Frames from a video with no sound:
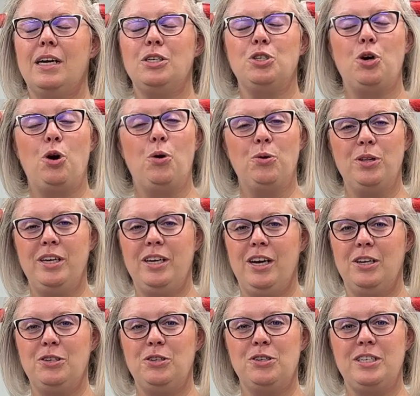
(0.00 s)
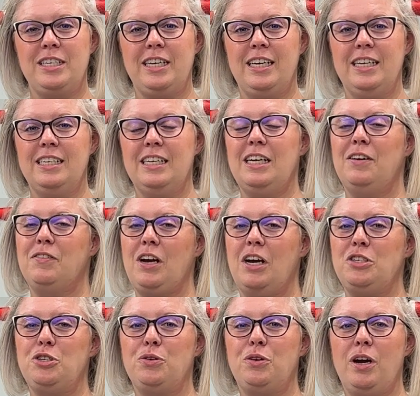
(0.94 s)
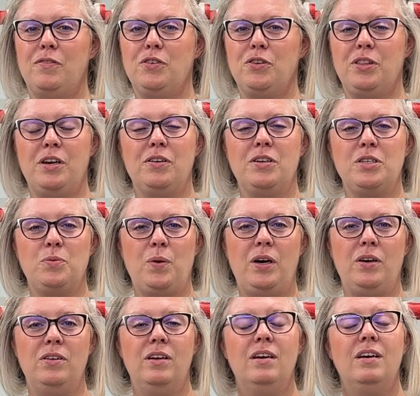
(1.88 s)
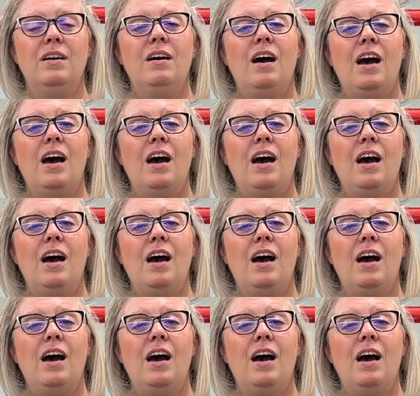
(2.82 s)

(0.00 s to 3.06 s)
I totally understand and I've got you covered there as well.